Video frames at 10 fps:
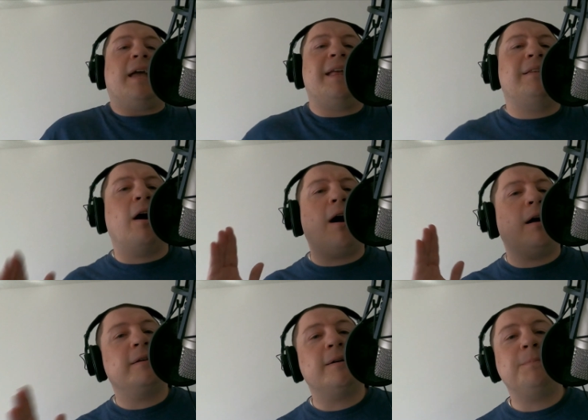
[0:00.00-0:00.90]
In
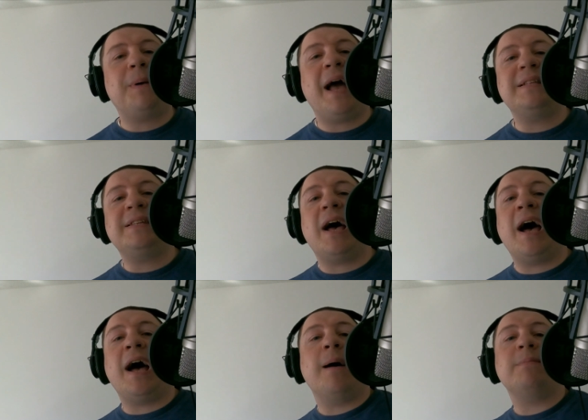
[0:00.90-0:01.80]
all the bad
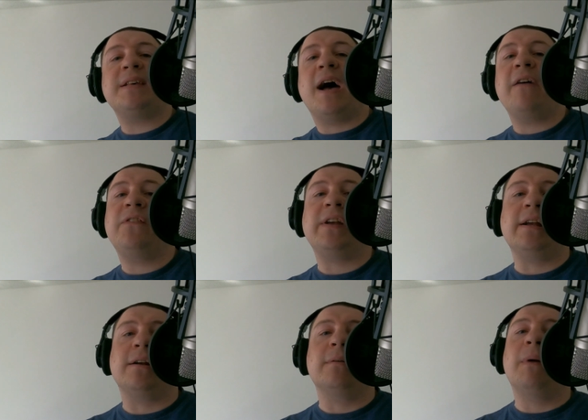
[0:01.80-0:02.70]
times I fear